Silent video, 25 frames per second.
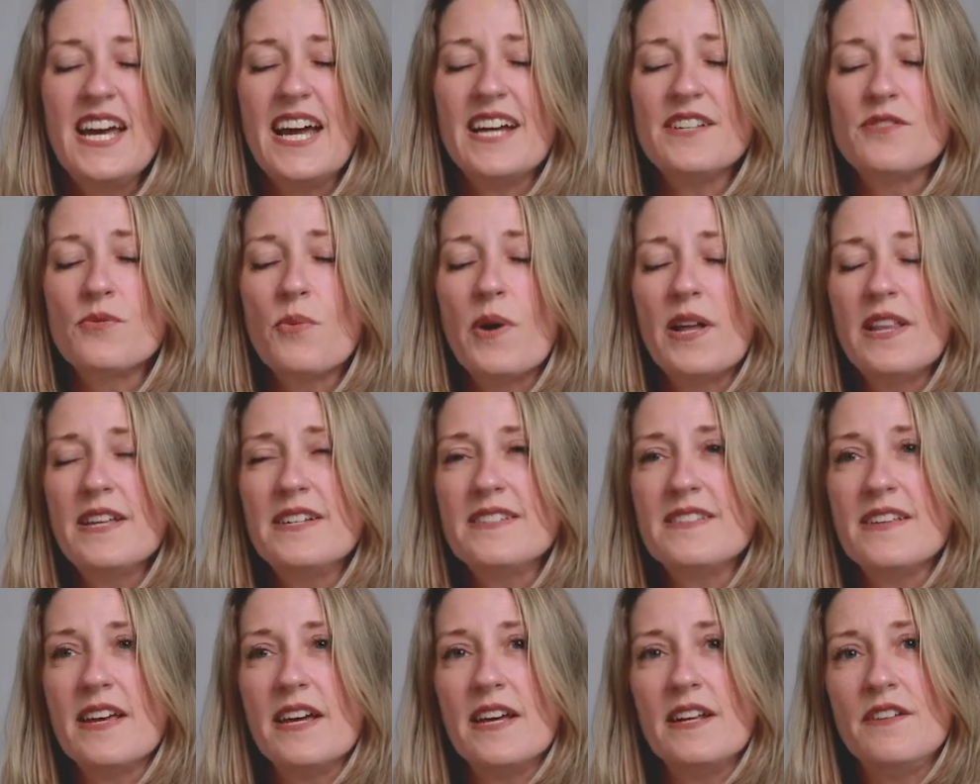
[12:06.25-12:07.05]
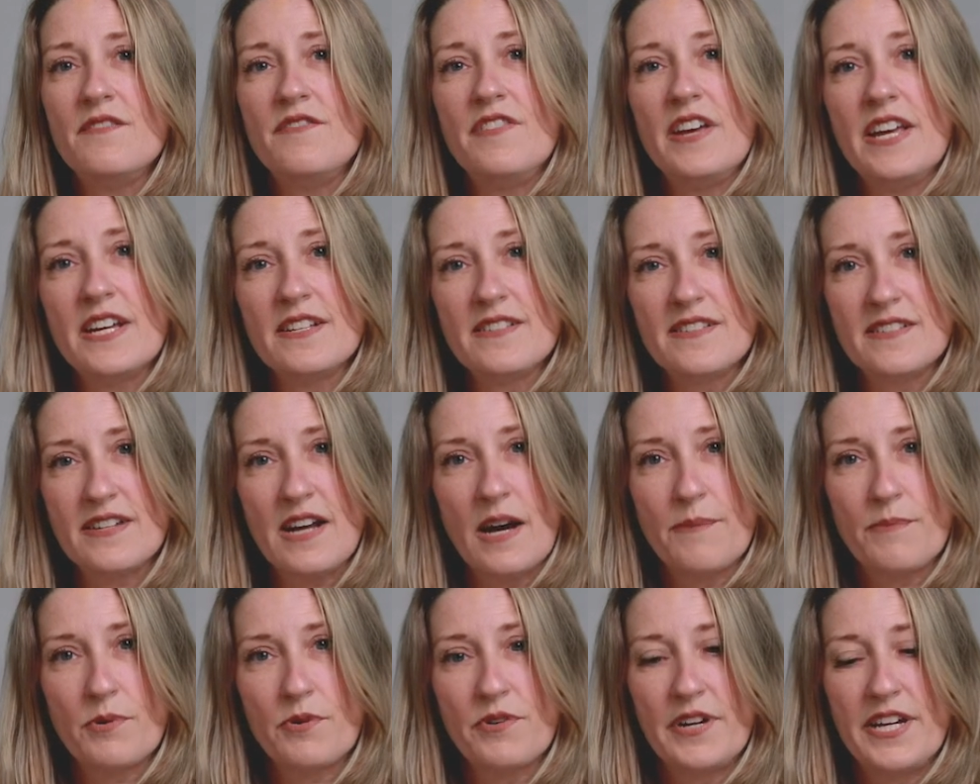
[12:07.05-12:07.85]
as well as advanced
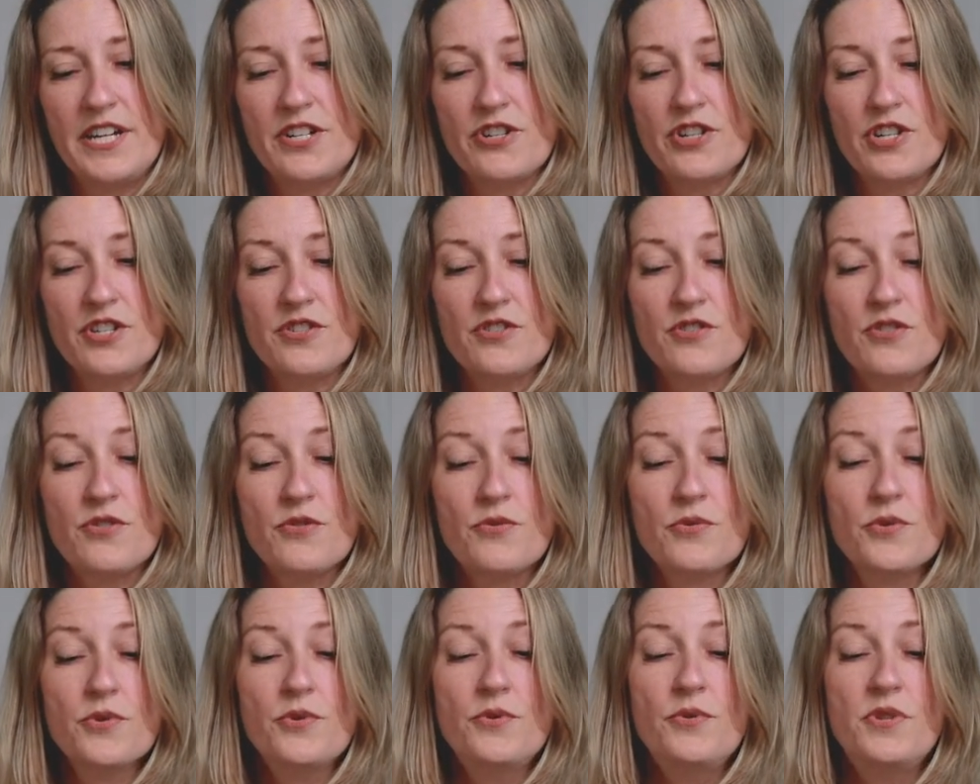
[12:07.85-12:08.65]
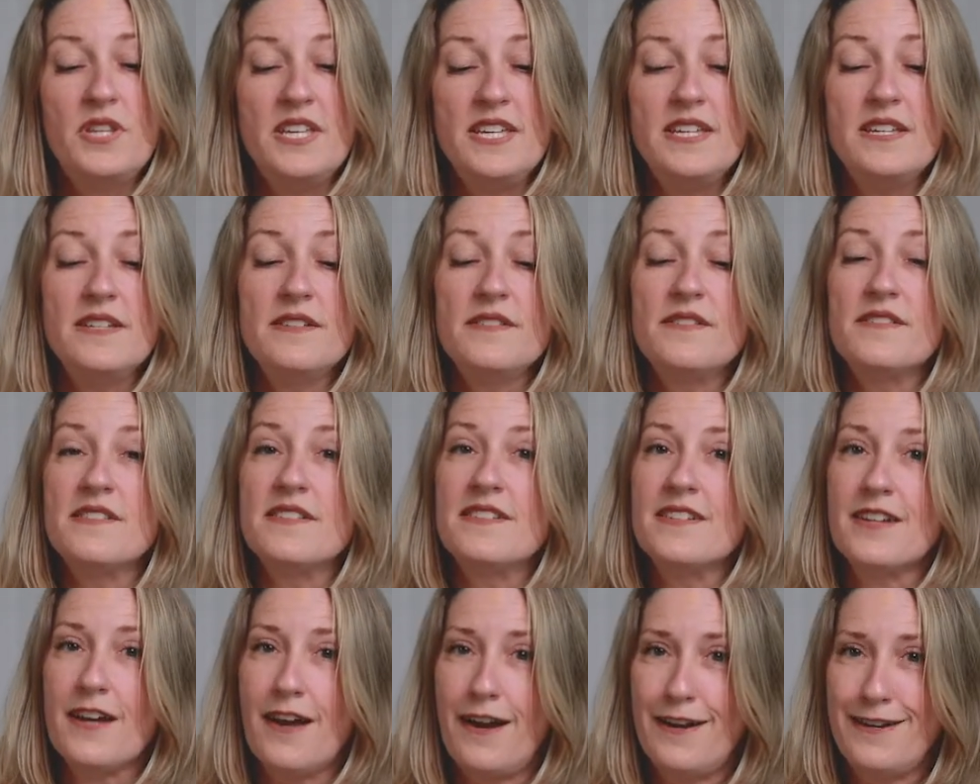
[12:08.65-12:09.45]
operations through
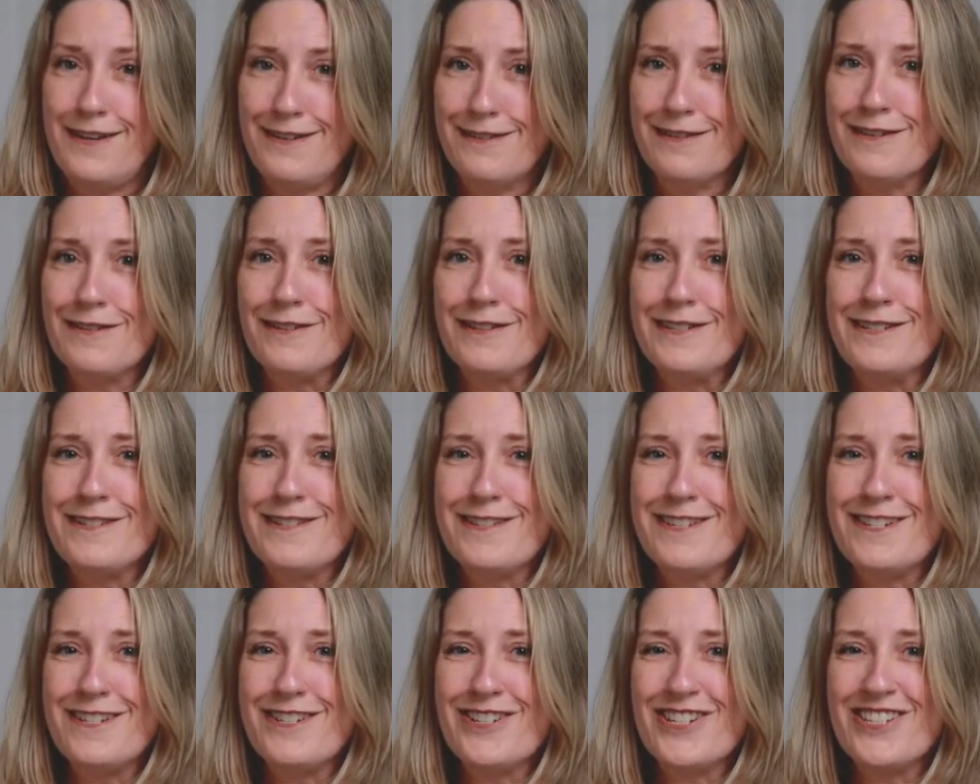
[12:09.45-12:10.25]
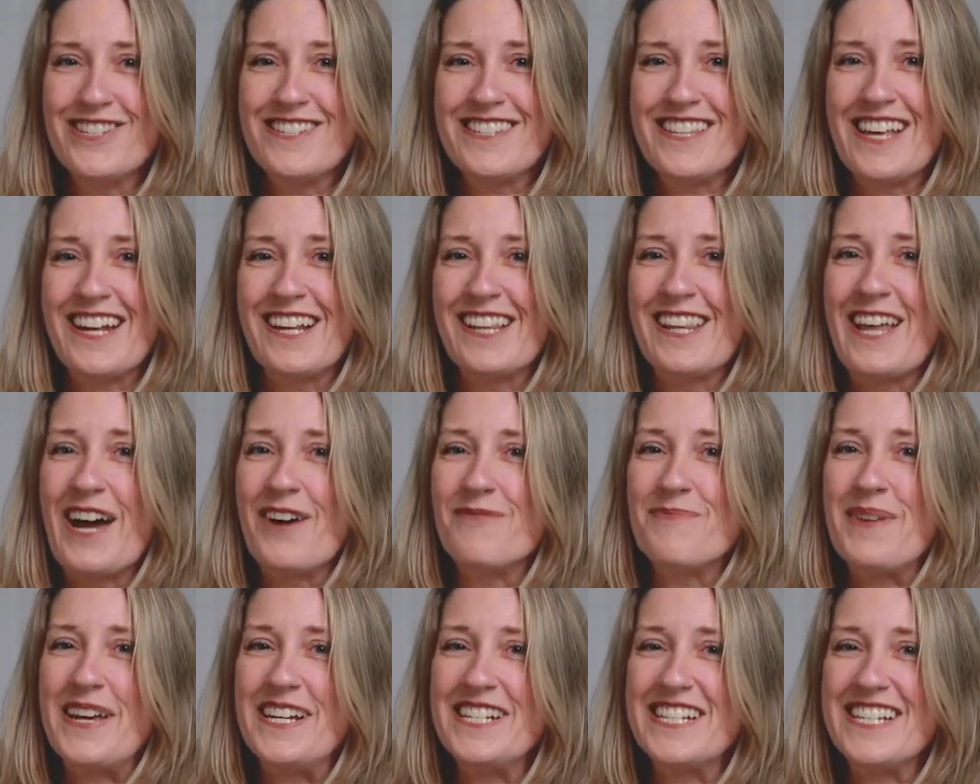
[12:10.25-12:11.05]
these tiny little incisions that
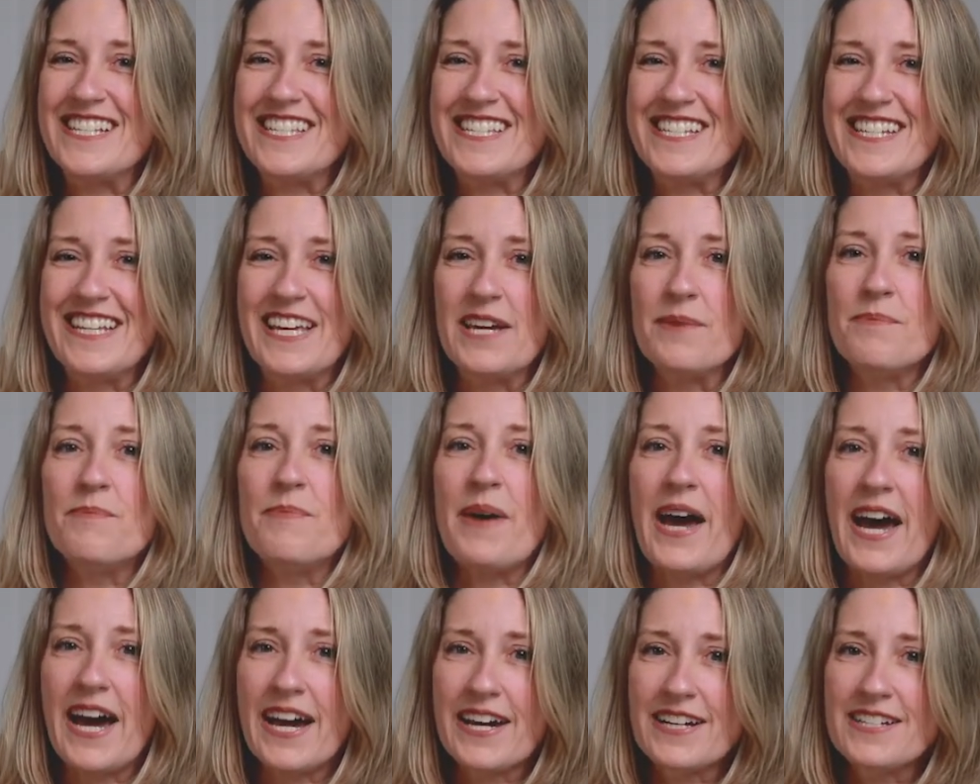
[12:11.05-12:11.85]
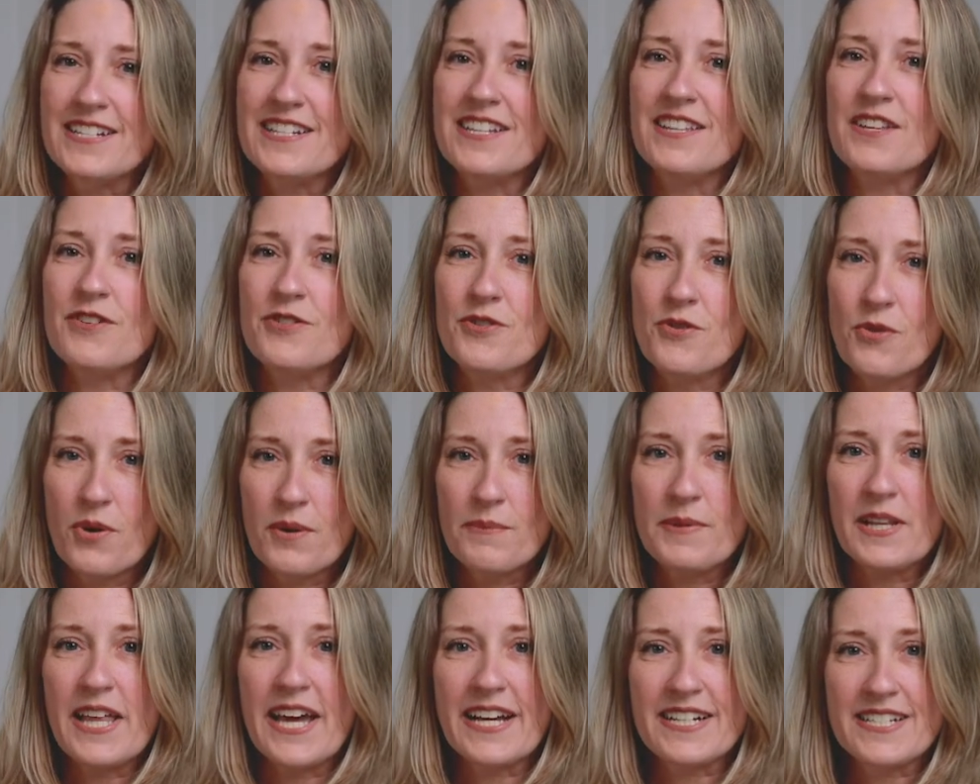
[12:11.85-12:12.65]
allow patients to get back to their
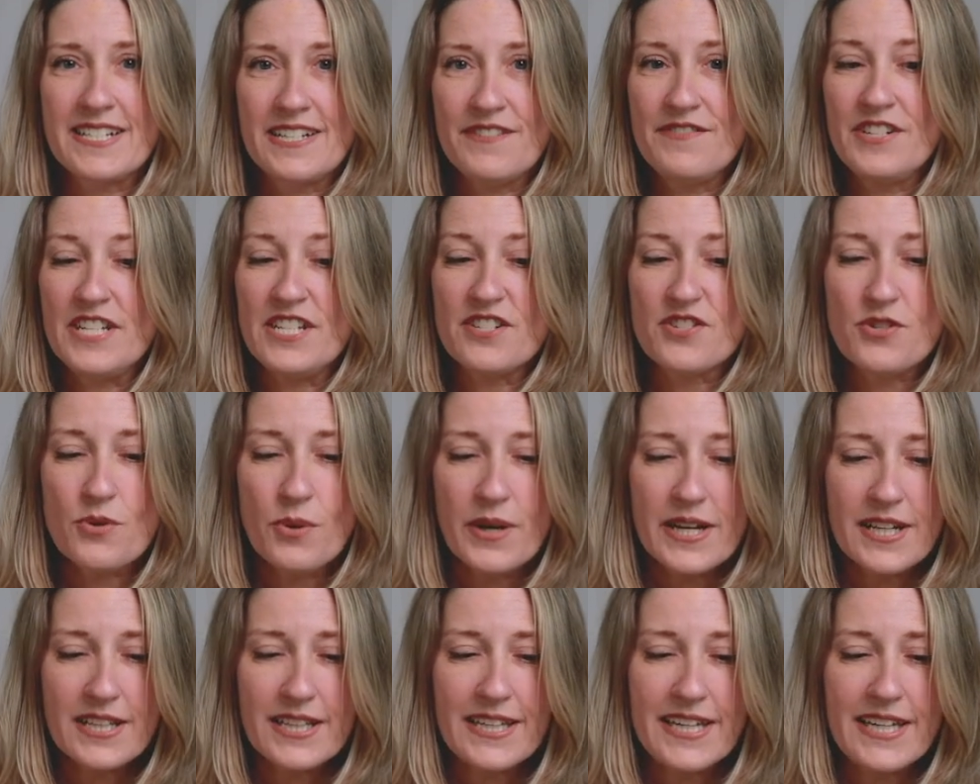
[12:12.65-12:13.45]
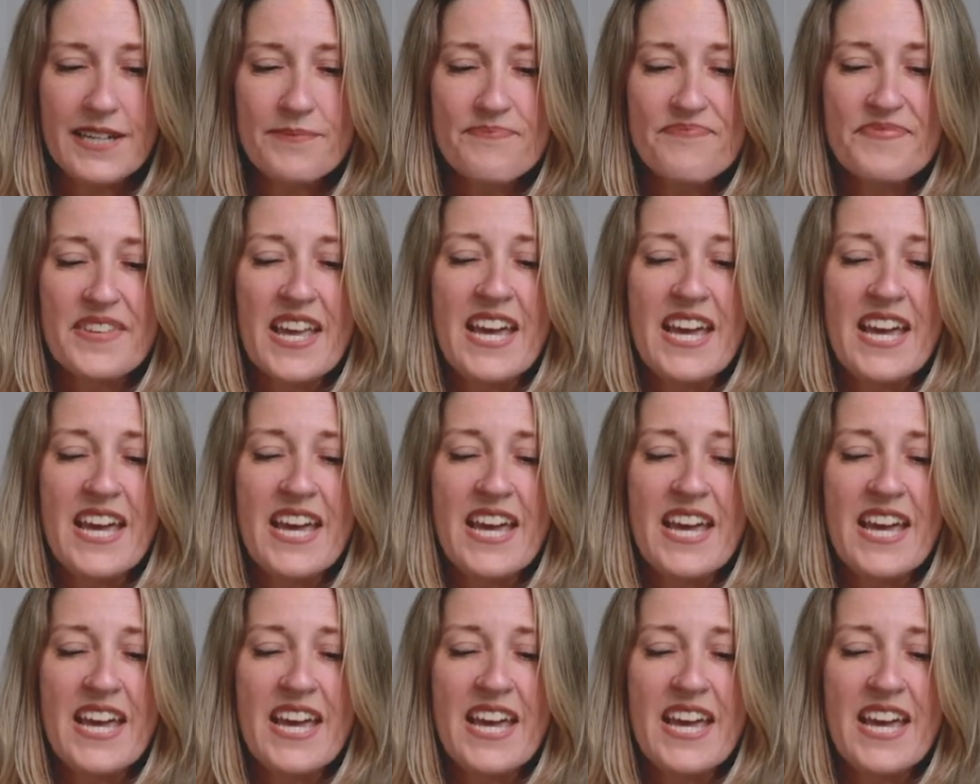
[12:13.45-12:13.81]
normal activities quickly,